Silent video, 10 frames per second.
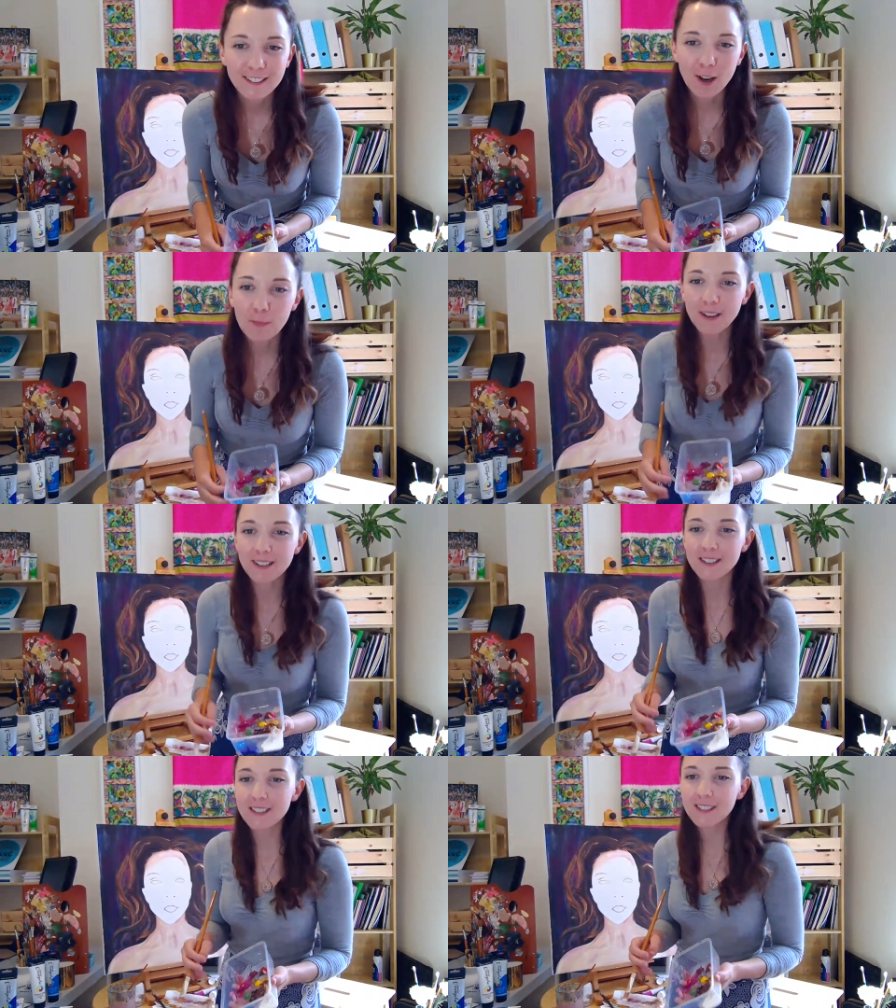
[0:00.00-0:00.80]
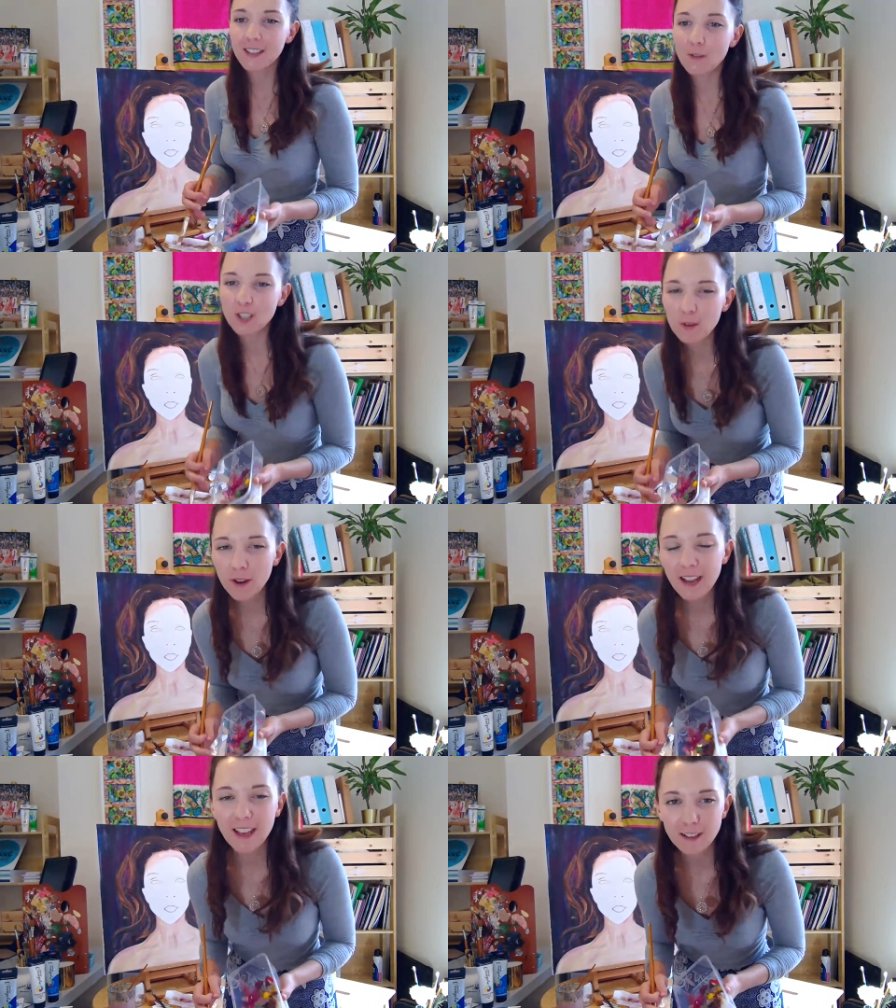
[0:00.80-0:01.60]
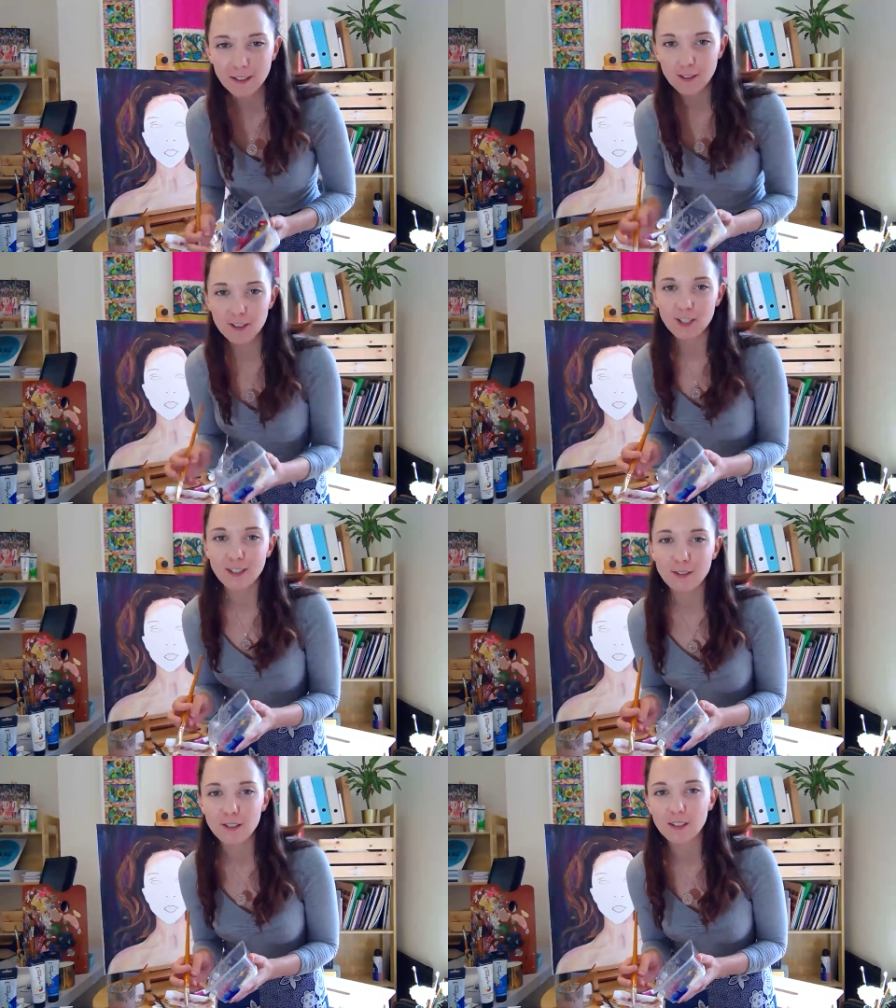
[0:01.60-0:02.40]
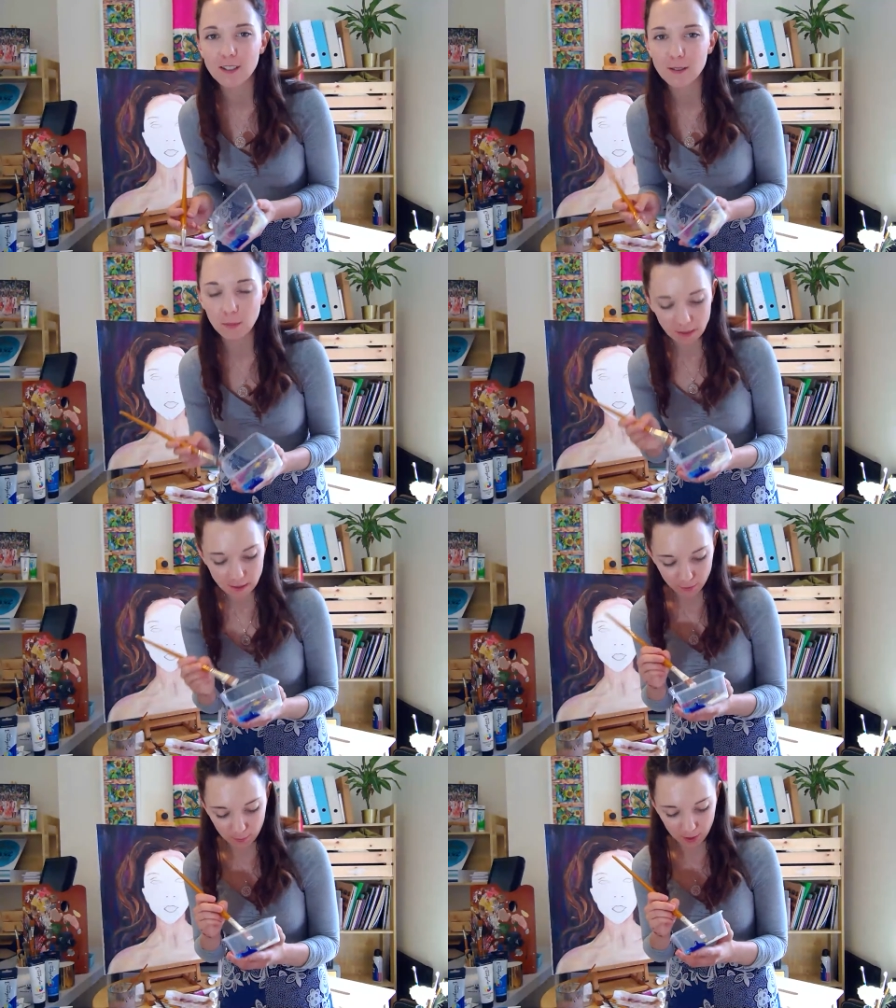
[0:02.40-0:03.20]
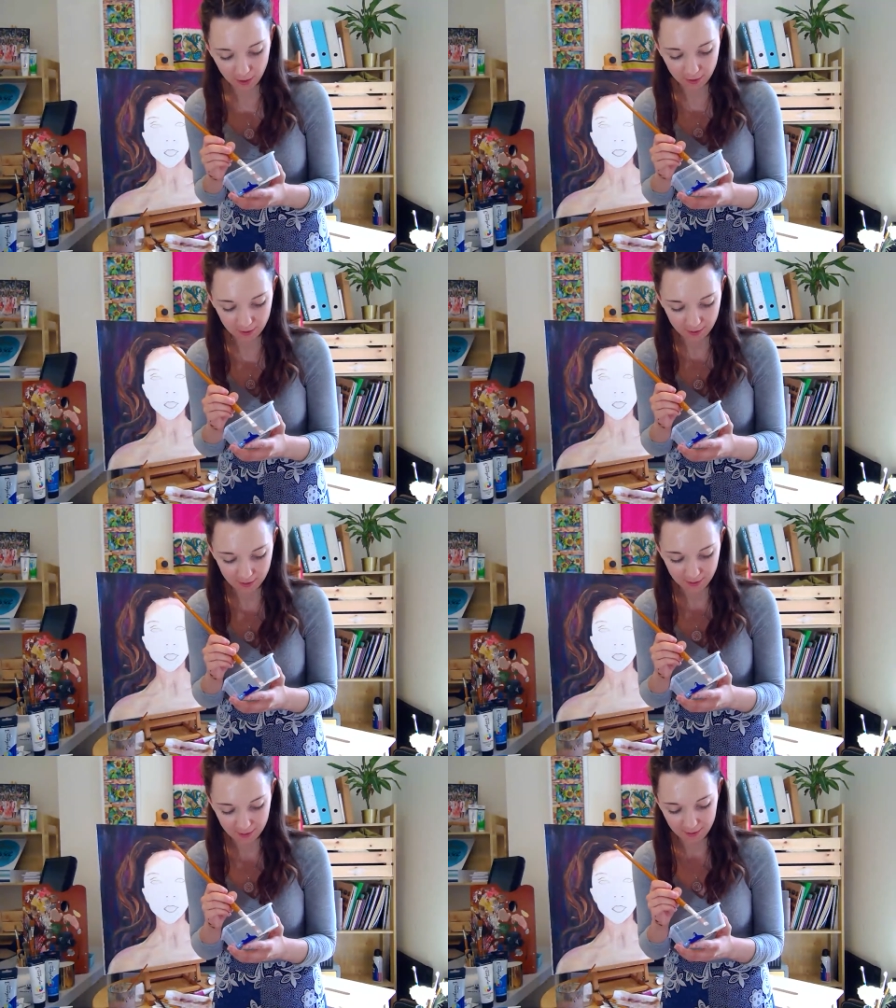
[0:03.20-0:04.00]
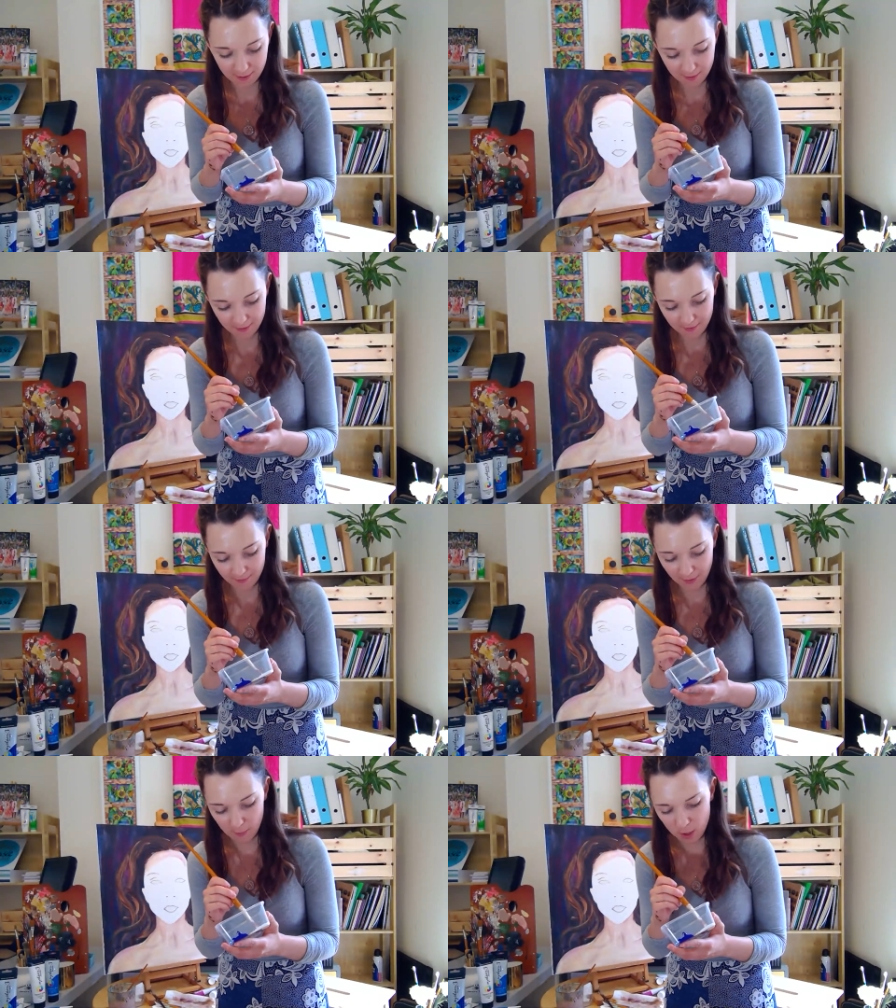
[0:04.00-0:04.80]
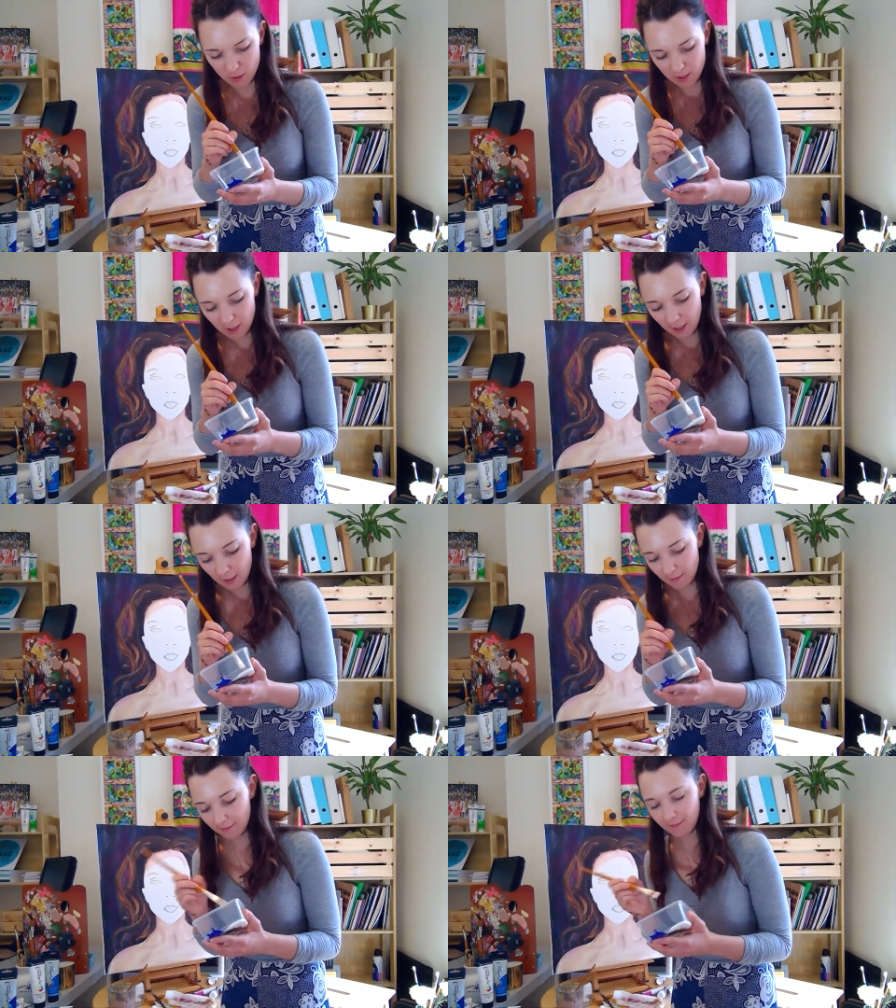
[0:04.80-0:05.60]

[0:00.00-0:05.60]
comments. Oh, she won't hate you. She's used to this abuse from me. Abuse, I don't know.